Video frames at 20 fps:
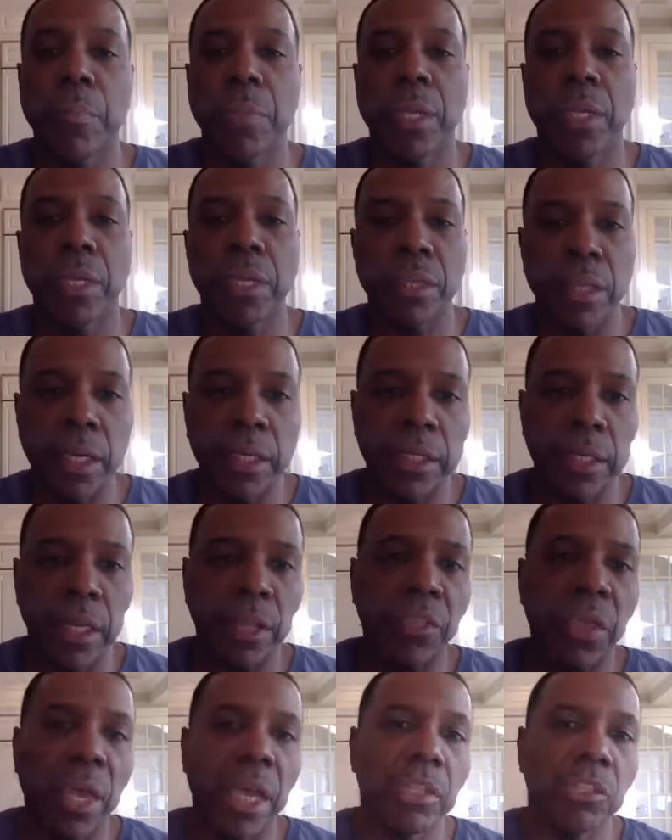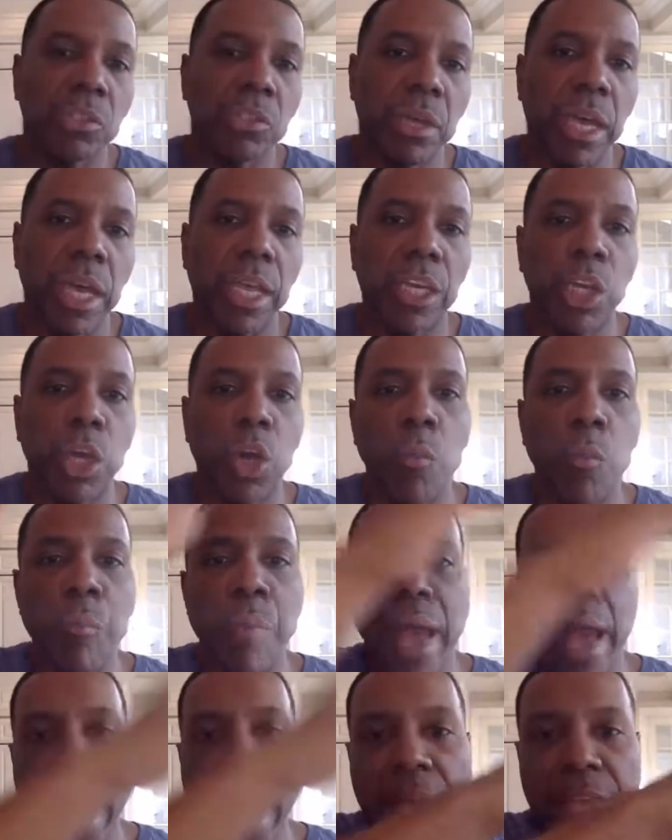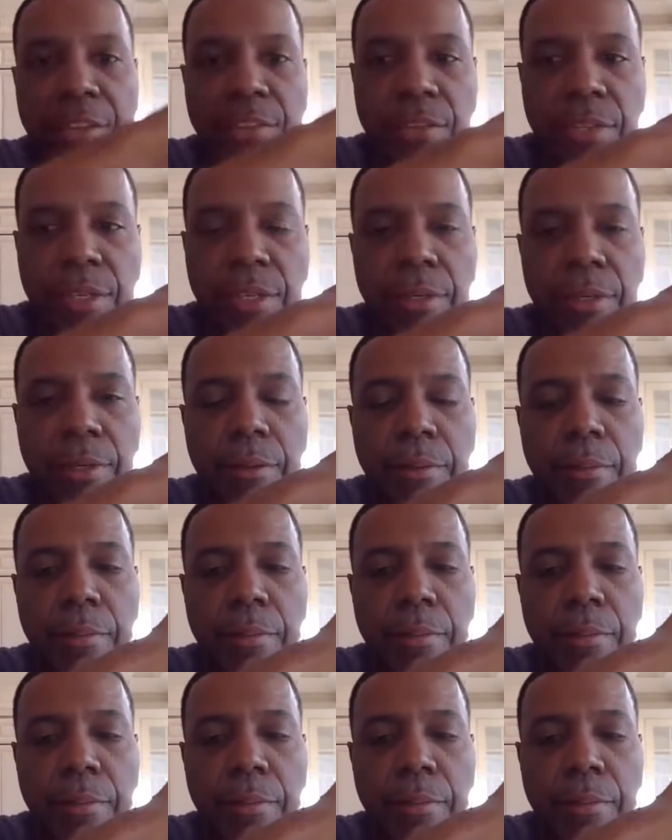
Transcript: and the death angel had to go past it.